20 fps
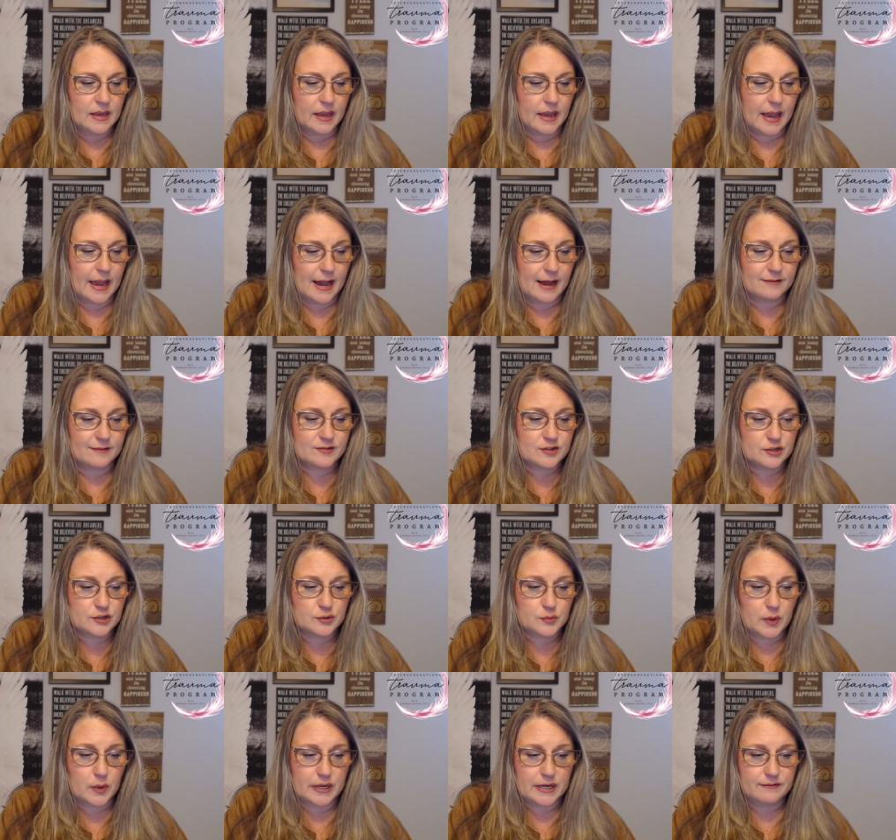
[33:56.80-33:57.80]
After
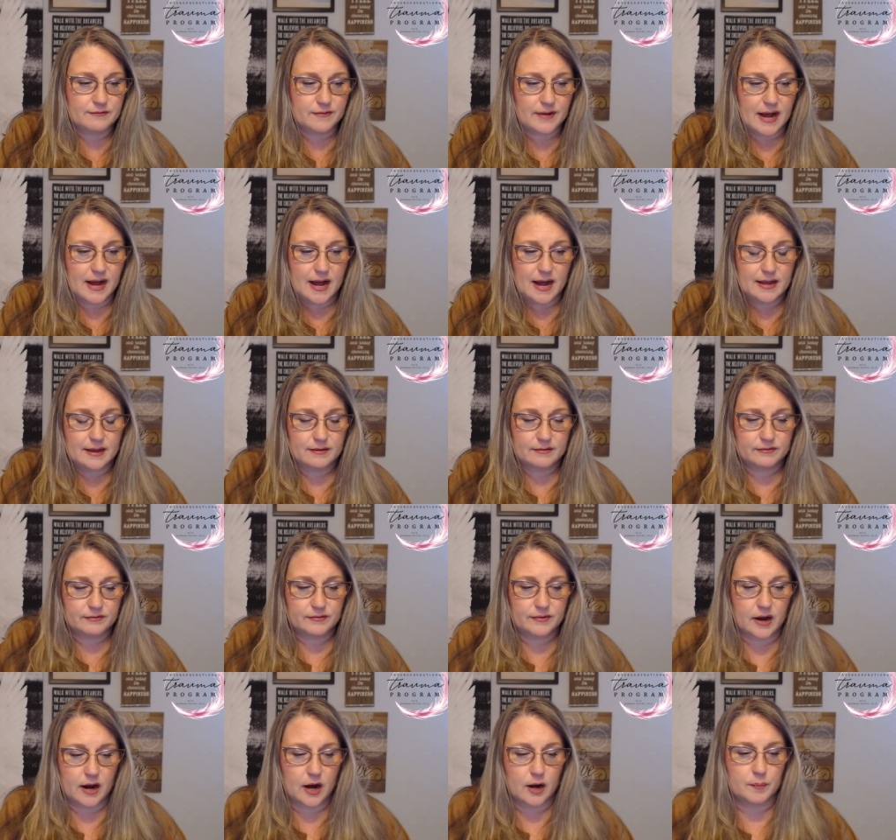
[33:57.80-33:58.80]
twenty-five,
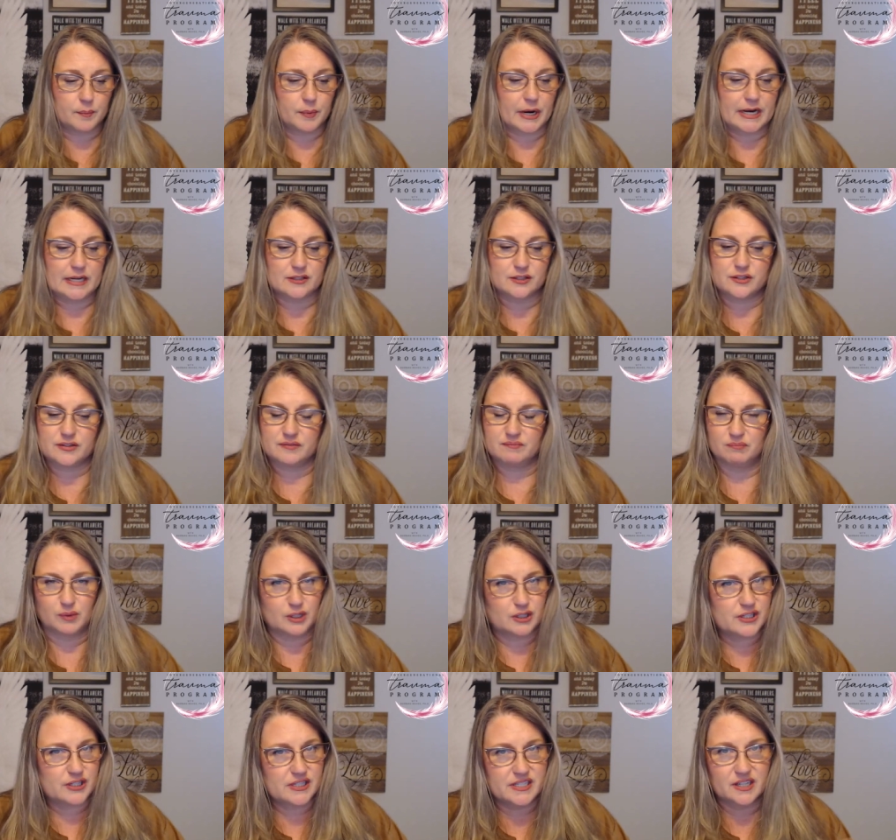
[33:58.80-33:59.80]
our brains
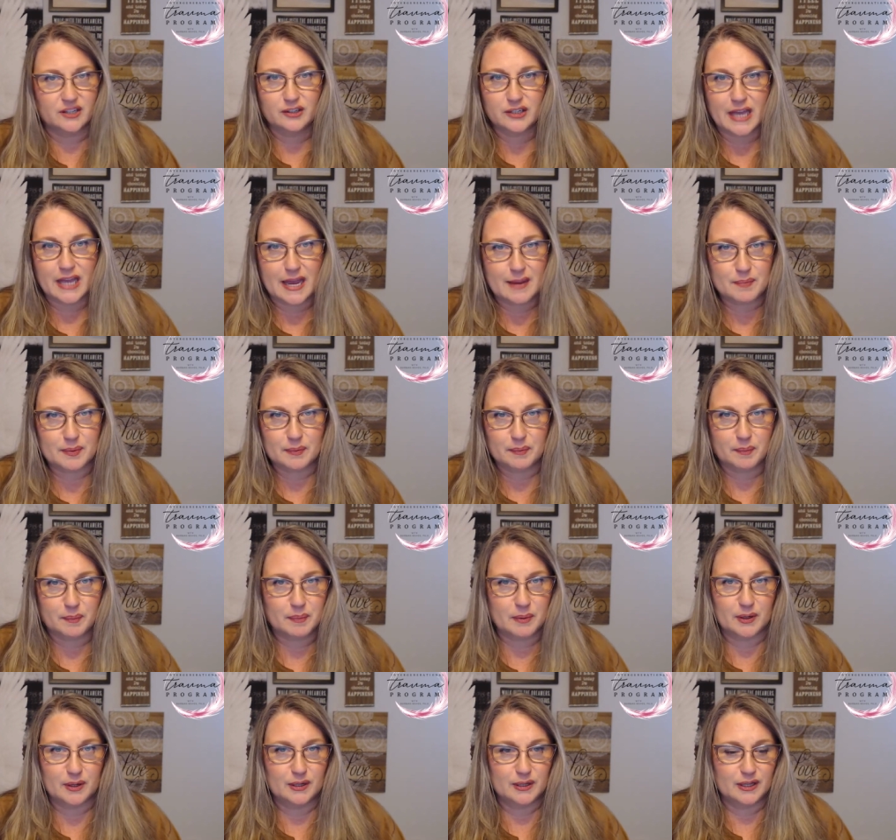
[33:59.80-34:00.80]
were still
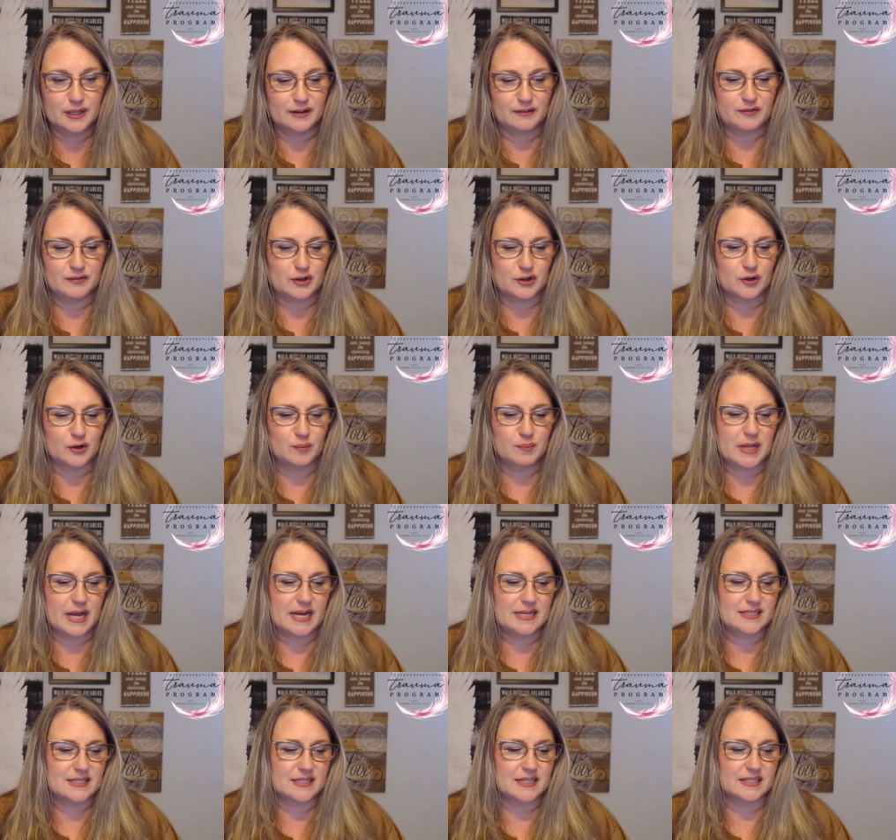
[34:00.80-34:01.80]
capable of
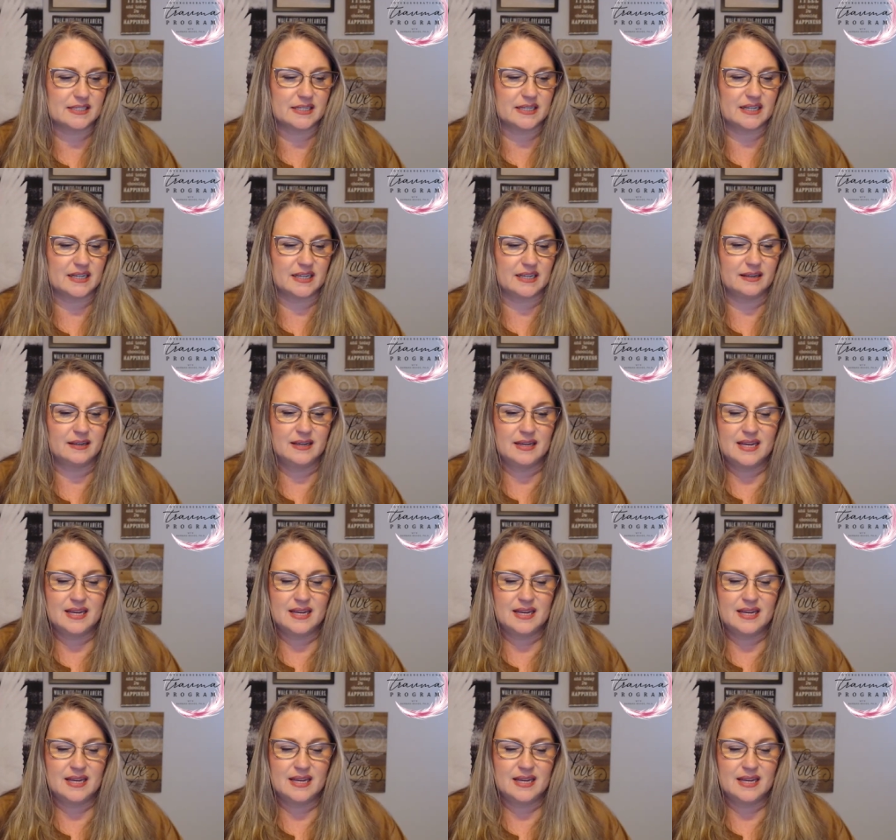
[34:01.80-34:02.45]
neuroplasticity,